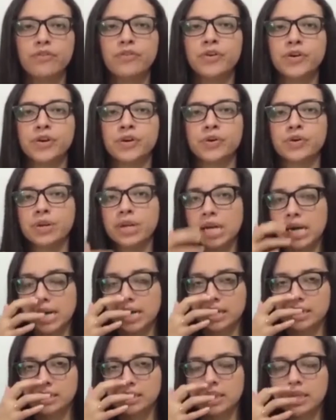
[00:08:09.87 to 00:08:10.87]
For the other
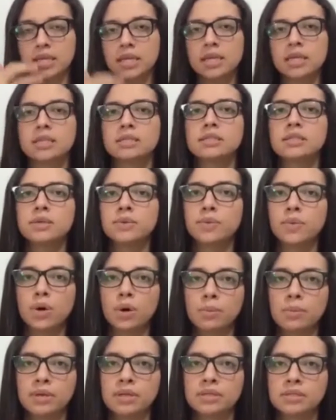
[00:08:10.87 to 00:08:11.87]
hand, the
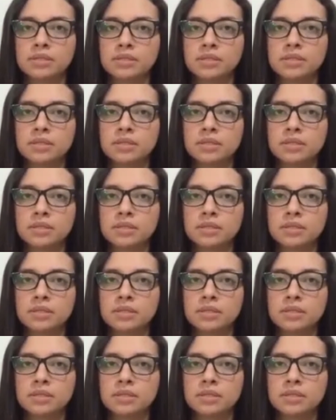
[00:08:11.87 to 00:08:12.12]
woman